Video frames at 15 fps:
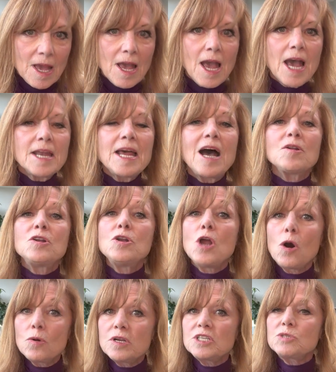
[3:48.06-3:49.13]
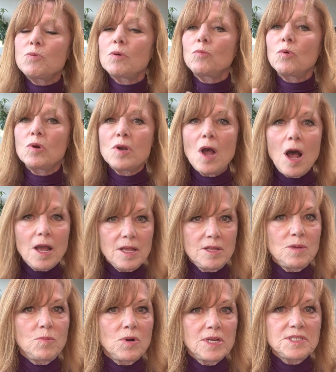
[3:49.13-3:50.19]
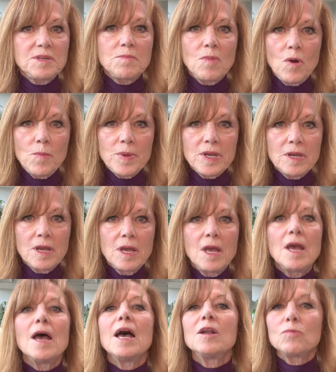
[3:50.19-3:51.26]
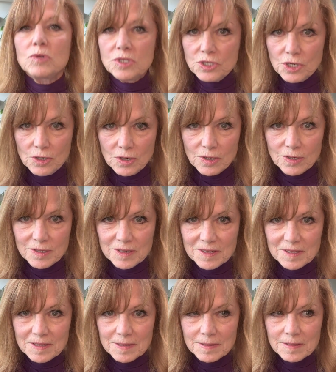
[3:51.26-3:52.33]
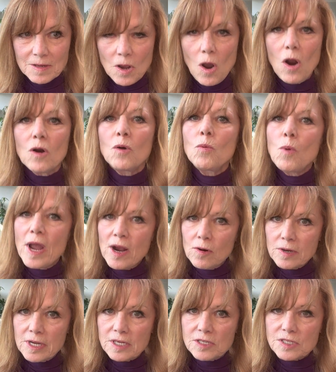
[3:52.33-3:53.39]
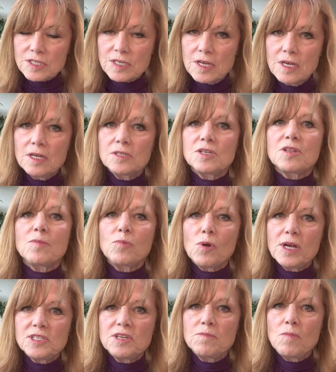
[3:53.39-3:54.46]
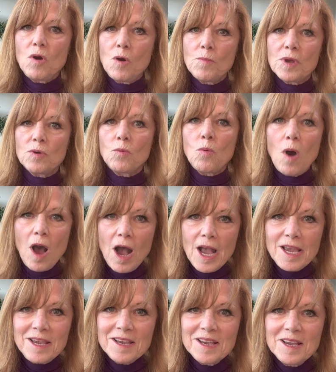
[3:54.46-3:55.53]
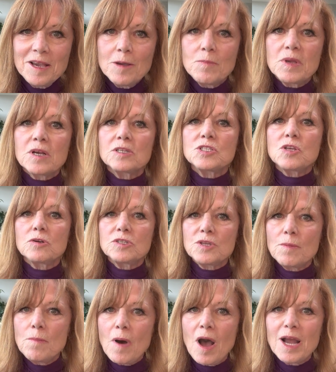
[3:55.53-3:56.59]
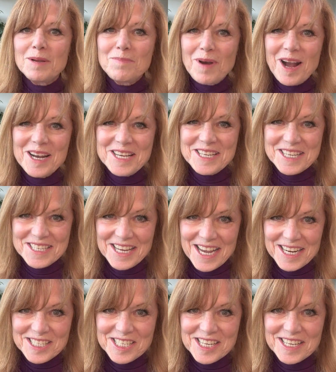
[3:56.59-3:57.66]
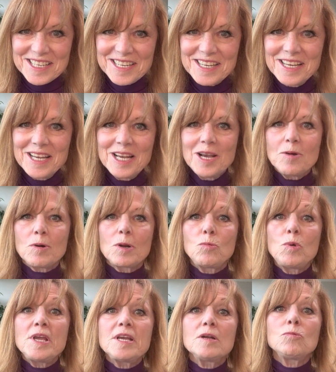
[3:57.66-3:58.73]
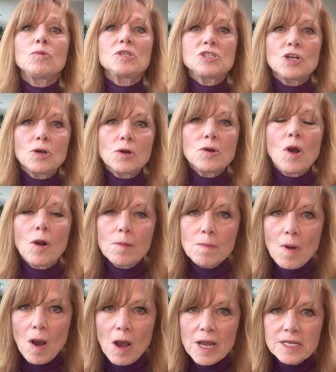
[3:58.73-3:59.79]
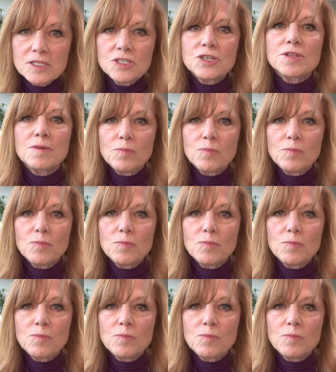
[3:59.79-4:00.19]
and how to notice when we're not in the present moment and return our awareness to the present moment. Why? Because there's a mind-body connection. When we can return our mind to the